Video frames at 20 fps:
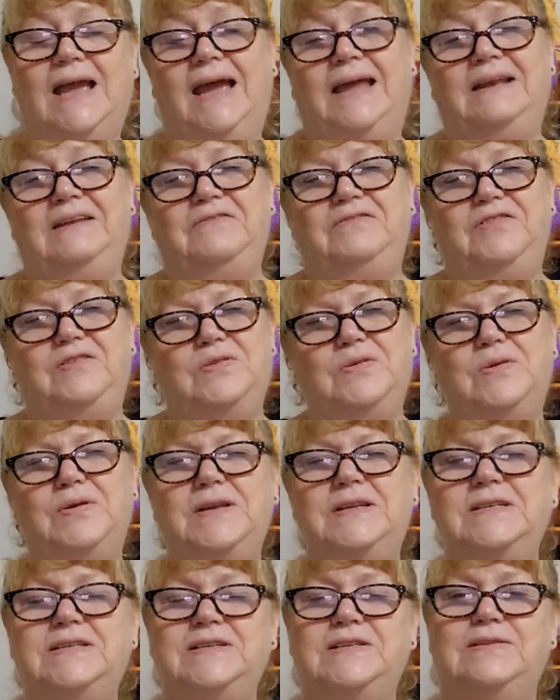And if you're not
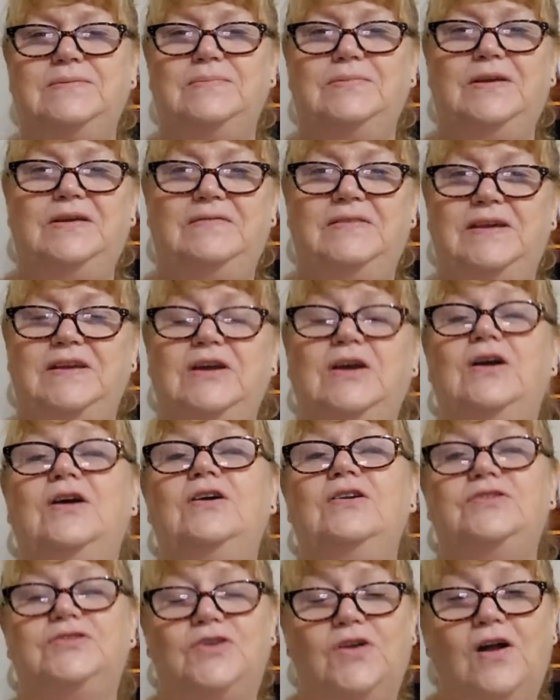into the movie,
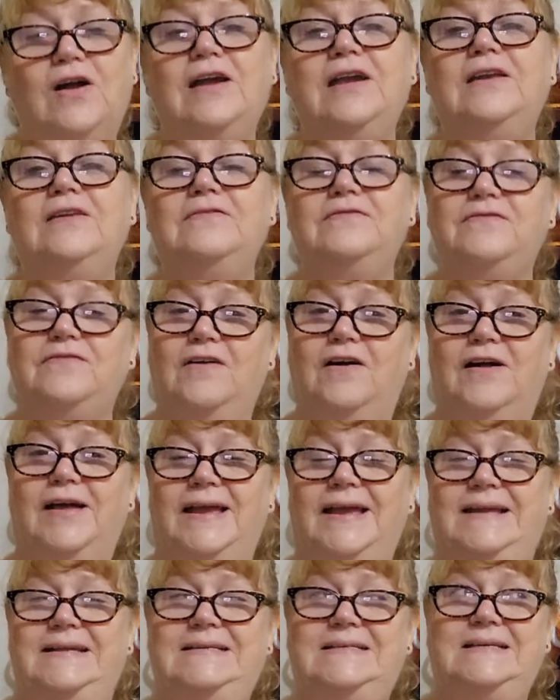try and
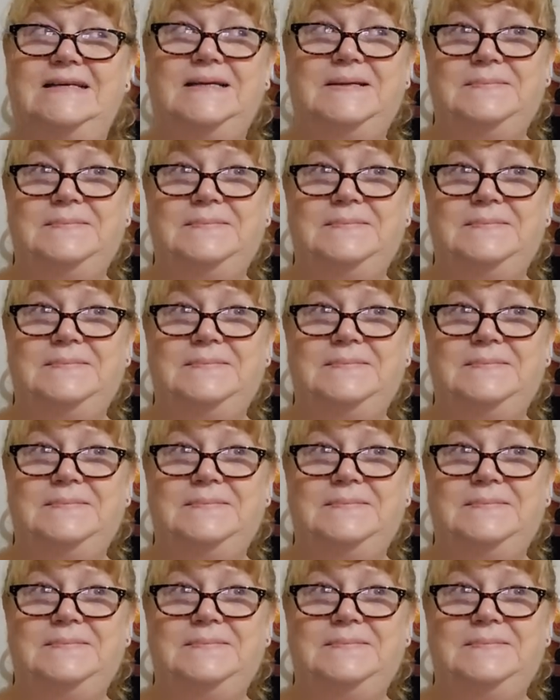find